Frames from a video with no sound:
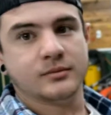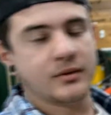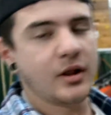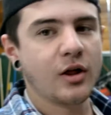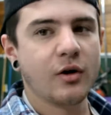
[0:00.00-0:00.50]

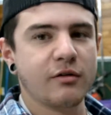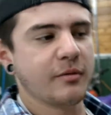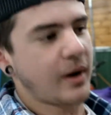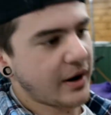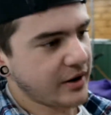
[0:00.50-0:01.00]
Hello
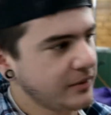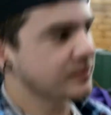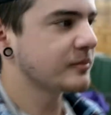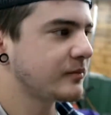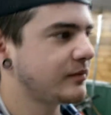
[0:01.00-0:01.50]
everybody.
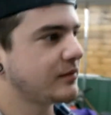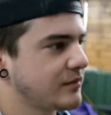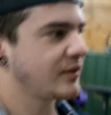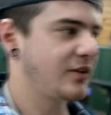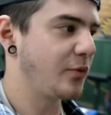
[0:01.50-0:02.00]

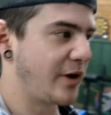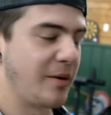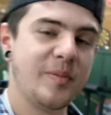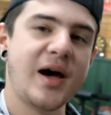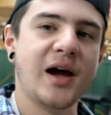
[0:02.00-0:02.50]
We are
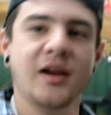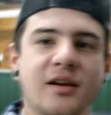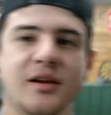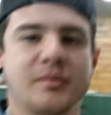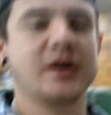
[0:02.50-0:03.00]

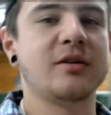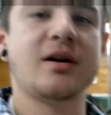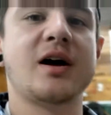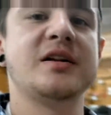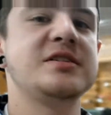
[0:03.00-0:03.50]
back in my
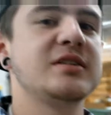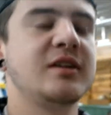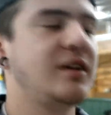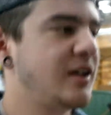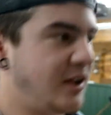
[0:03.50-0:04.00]
garage.
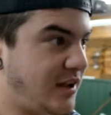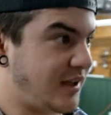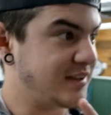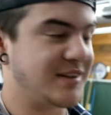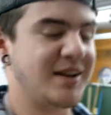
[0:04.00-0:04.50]

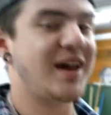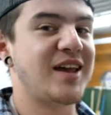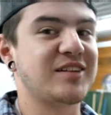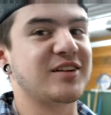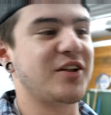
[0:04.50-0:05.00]
And today
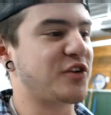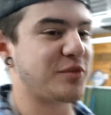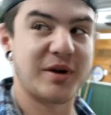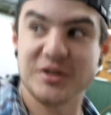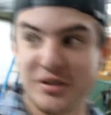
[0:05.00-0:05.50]
is another
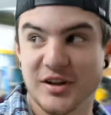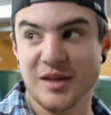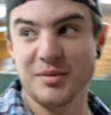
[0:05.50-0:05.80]
special day